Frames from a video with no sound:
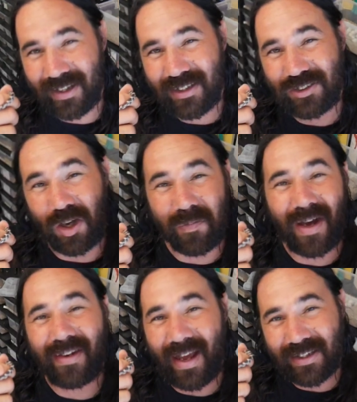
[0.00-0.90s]
So in my
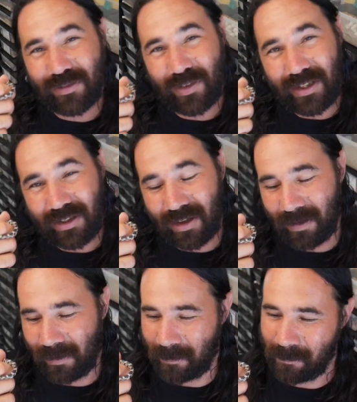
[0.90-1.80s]
next
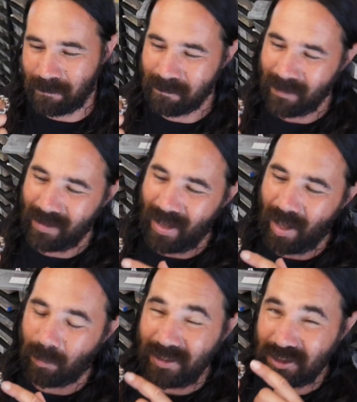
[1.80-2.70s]
video, I'll be